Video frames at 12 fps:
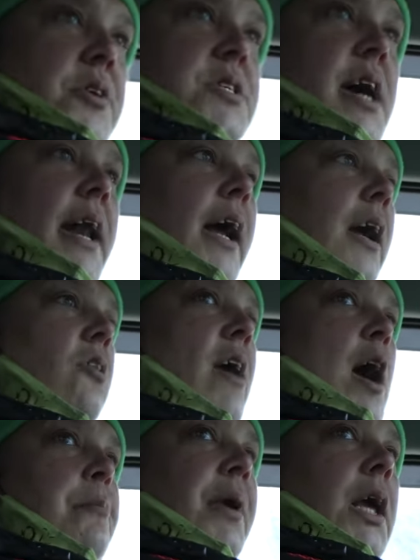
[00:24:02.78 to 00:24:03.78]
is kinda
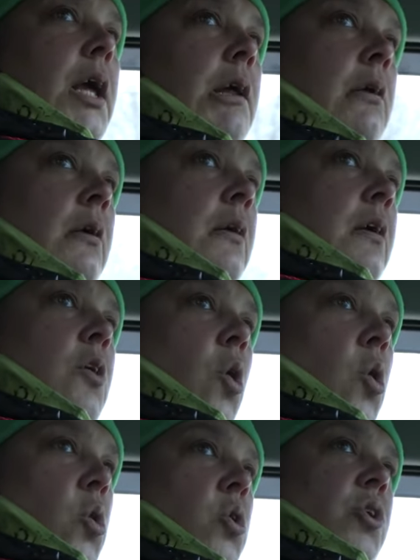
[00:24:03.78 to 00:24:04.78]
crappy,
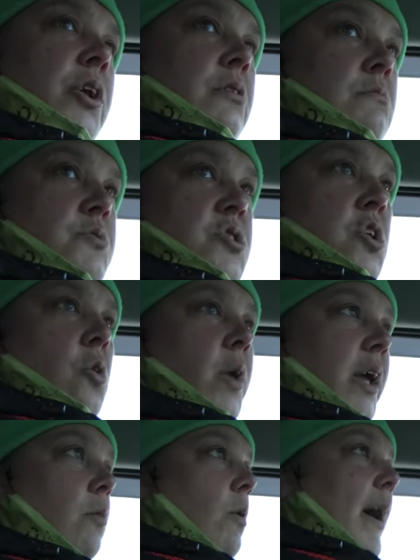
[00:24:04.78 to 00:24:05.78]
cold and
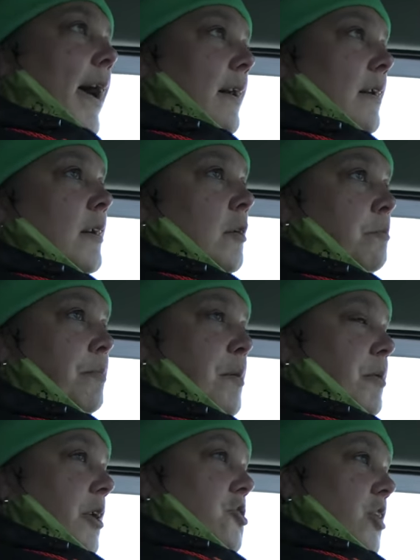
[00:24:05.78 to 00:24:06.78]
snowy, wet,
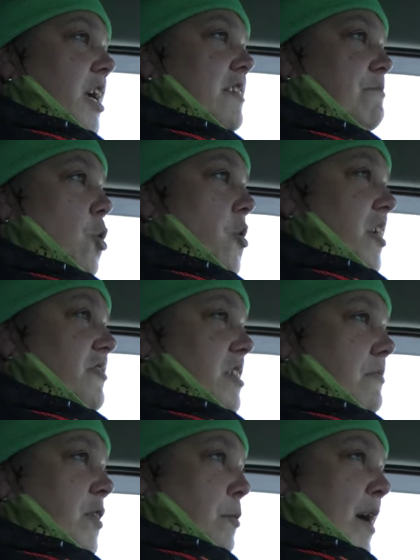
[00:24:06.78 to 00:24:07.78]
people usually give more because
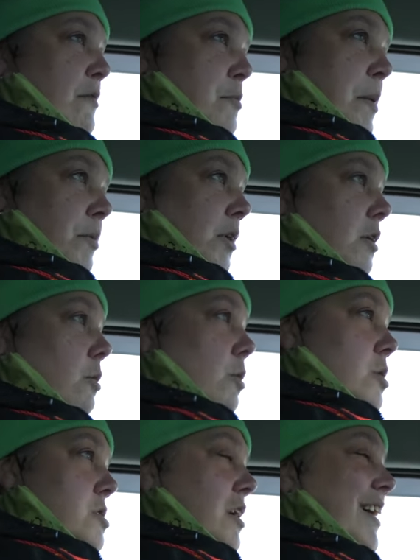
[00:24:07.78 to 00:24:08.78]
they feel bad for people on the
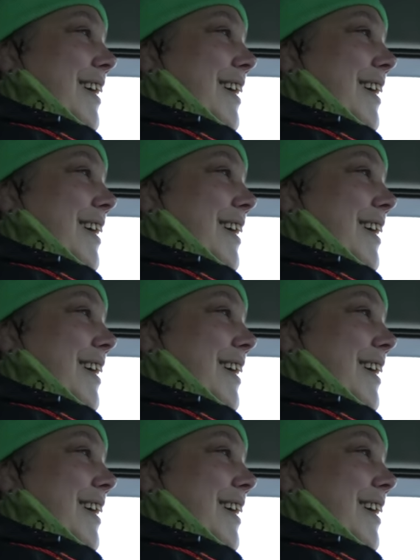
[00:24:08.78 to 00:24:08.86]
corners.